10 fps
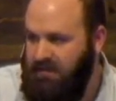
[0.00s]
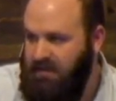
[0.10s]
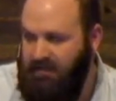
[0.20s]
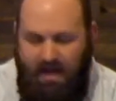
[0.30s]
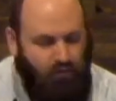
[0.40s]

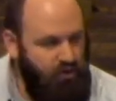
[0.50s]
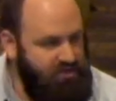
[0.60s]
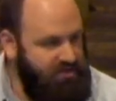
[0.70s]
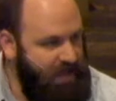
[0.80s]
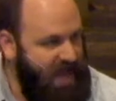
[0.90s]
on that road
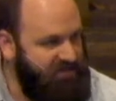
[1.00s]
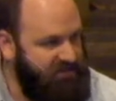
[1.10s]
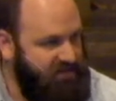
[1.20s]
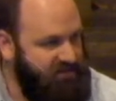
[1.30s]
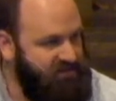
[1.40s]
to
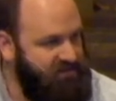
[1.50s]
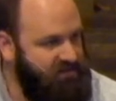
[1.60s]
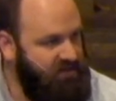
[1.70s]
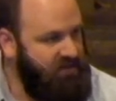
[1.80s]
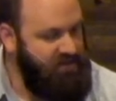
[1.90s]
Damascus.
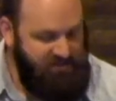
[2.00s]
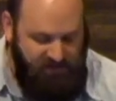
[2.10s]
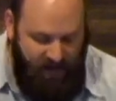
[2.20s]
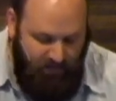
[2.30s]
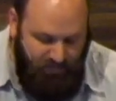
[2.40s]
He
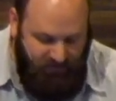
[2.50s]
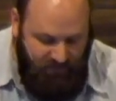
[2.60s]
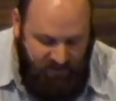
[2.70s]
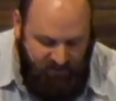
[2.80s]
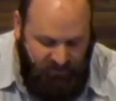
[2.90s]
stops
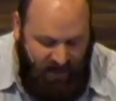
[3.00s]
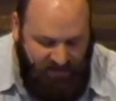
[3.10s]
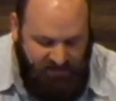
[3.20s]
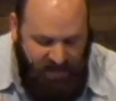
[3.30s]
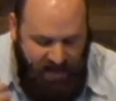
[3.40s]
him in his
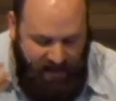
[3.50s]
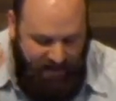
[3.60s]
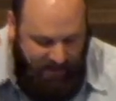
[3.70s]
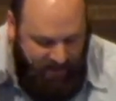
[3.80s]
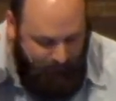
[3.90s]
tracks, and
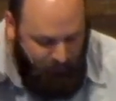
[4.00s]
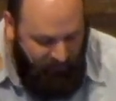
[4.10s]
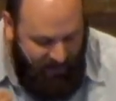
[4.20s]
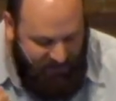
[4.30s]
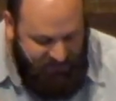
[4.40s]
he
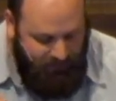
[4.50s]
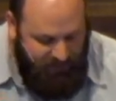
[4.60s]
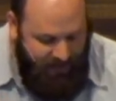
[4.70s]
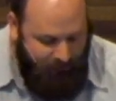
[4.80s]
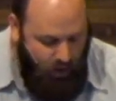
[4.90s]
blinds him
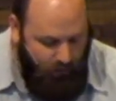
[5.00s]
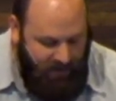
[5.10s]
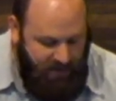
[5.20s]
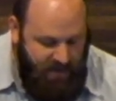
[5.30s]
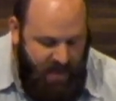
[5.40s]
in that
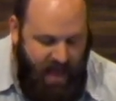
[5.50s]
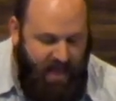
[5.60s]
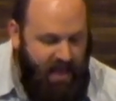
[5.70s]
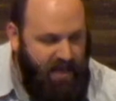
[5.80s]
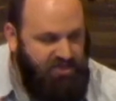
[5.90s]
moment.
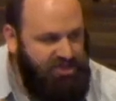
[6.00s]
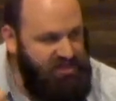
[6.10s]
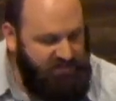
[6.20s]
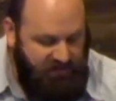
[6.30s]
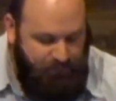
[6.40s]
And
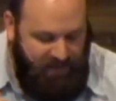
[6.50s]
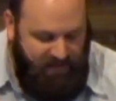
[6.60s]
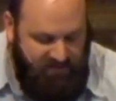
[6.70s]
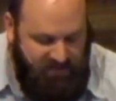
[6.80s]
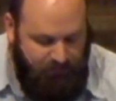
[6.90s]
Jesus
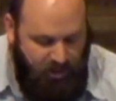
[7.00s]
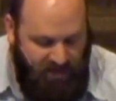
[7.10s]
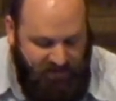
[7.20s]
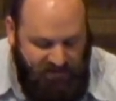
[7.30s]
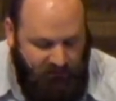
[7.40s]
begins this
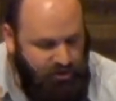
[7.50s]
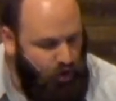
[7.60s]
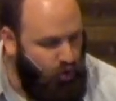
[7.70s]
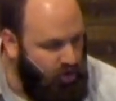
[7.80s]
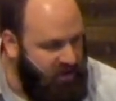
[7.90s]
process of
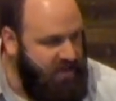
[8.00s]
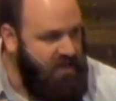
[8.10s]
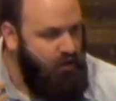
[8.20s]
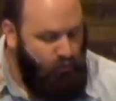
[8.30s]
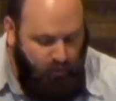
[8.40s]
totally
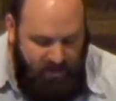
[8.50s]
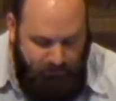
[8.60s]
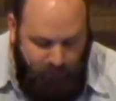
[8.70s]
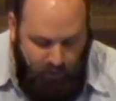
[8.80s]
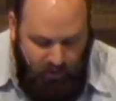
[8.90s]

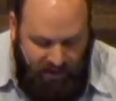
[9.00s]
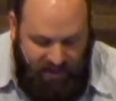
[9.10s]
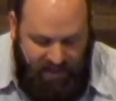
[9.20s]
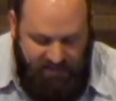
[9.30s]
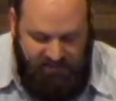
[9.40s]

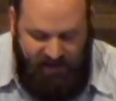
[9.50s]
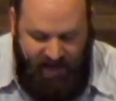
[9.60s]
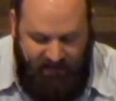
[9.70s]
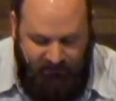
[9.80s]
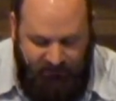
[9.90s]
rebooting his
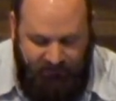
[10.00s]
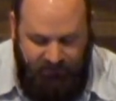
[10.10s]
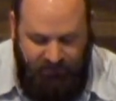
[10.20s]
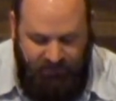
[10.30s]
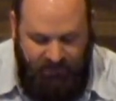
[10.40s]

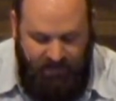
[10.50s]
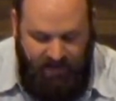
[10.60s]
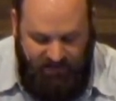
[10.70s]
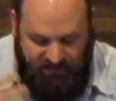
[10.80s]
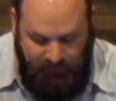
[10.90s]
life.
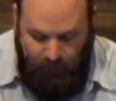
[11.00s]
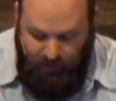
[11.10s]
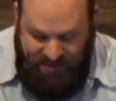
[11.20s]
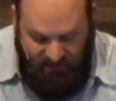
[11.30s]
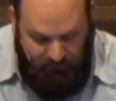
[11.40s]
And this is what
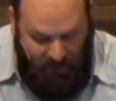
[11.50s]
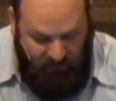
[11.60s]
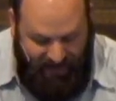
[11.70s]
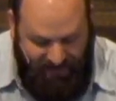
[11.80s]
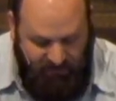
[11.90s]
we talked
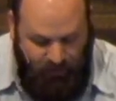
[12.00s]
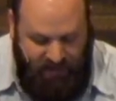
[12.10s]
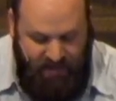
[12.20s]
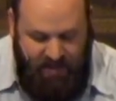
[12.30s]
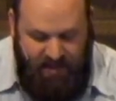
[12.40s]
about last
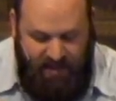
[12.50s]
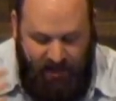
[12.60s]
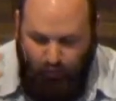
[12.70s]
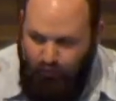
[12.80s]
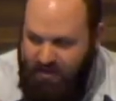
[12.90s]
week. He
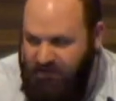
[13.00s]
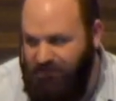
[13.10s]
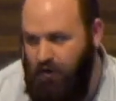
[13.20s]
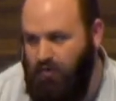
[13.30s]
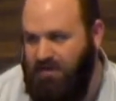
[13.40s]
got a
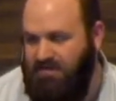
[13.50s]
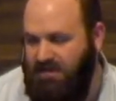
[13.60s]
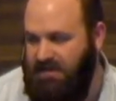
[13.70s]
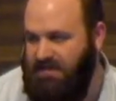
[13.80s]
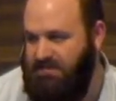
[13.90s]
refocus
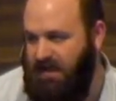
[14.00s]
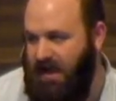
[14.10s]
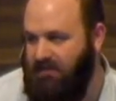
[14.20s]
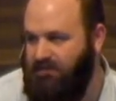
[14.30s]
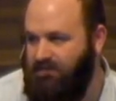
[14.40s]
in his
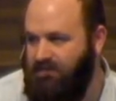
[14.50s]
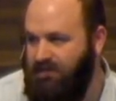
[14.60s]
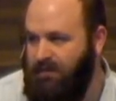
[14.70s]
life.